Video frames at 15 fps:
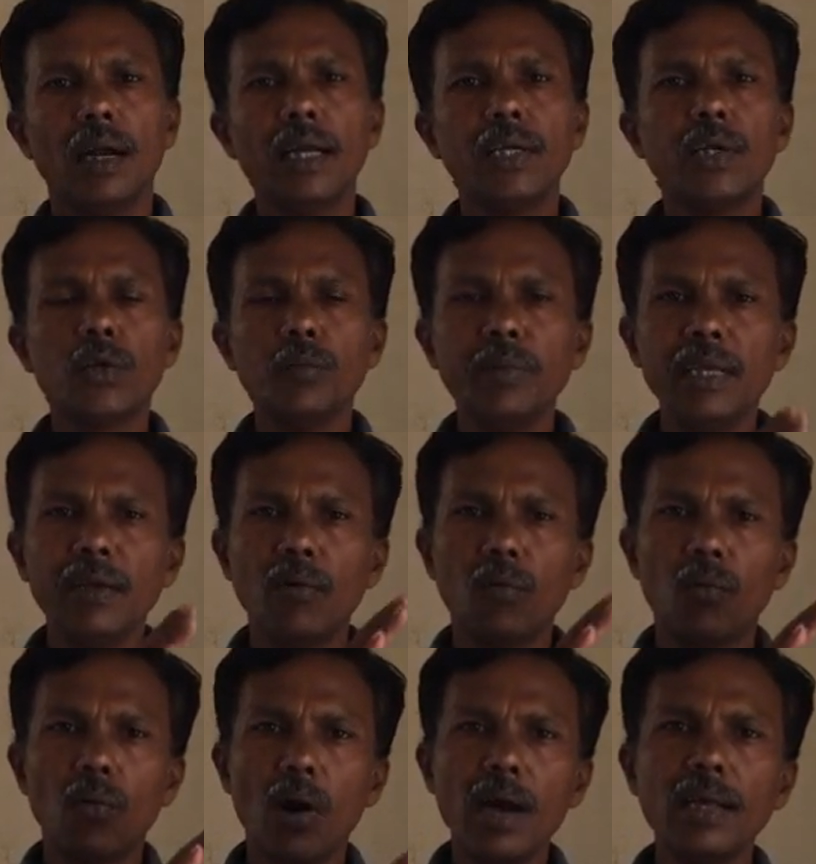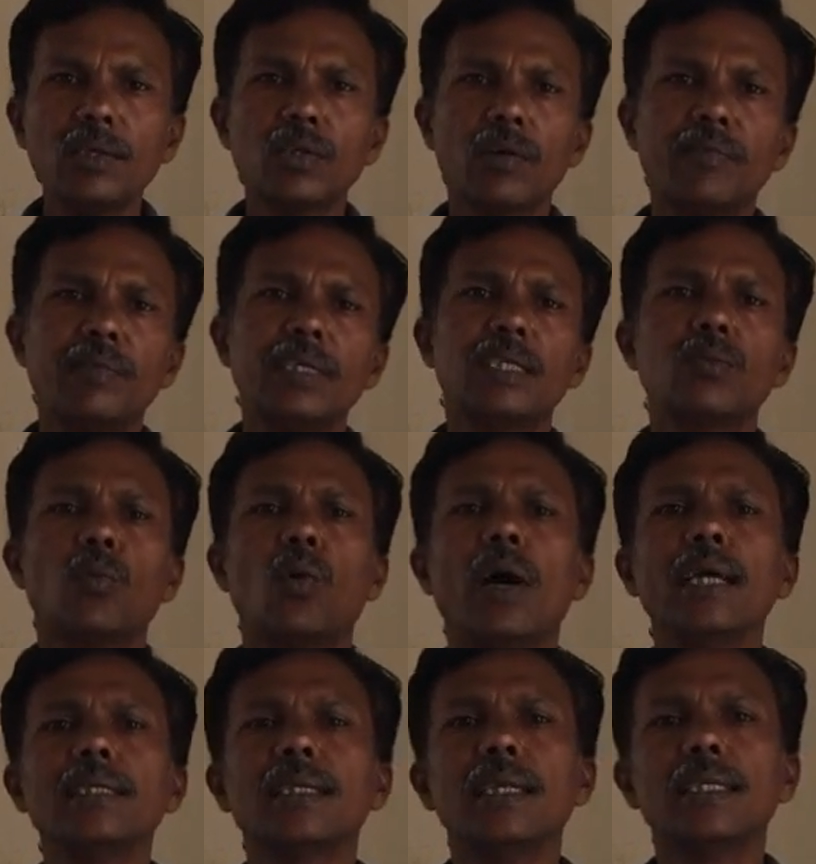and to be a voice of this
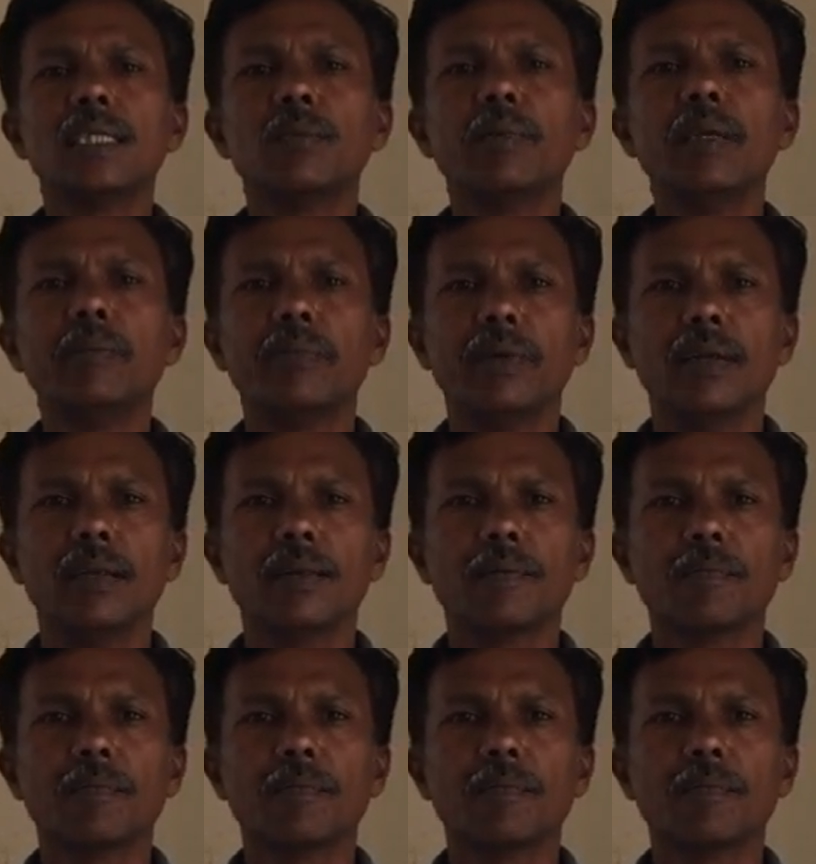voiceless people.